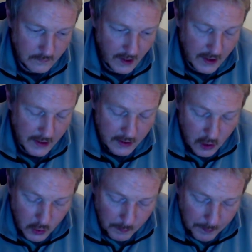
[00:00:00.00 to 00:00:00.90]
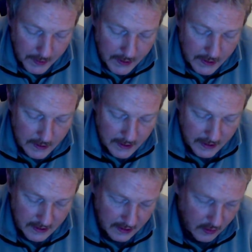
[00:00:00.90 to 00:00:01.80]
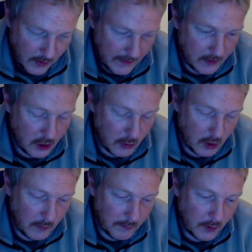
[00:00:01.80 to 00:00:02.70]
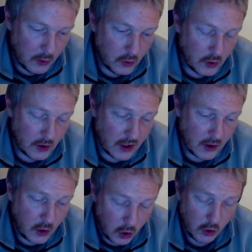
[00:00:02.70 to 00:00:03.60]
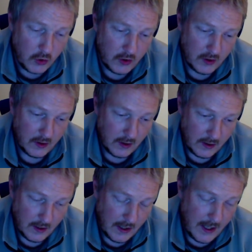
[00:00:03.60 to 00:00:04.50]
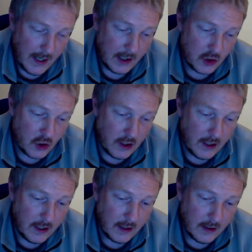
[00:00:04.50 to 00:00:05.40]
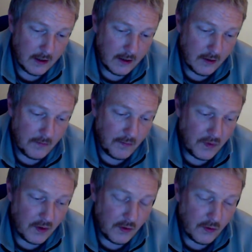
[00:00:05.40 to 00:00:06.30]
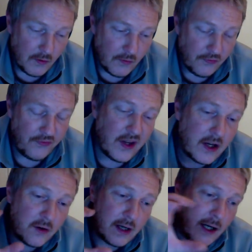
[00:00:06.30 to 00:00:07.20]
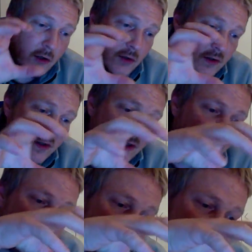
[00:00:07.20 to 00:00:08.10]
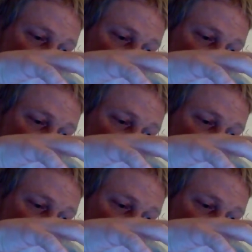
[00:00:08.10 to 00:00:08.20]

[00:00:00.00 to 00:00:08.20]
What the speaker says: it could be that a quantum computer could actually figure out this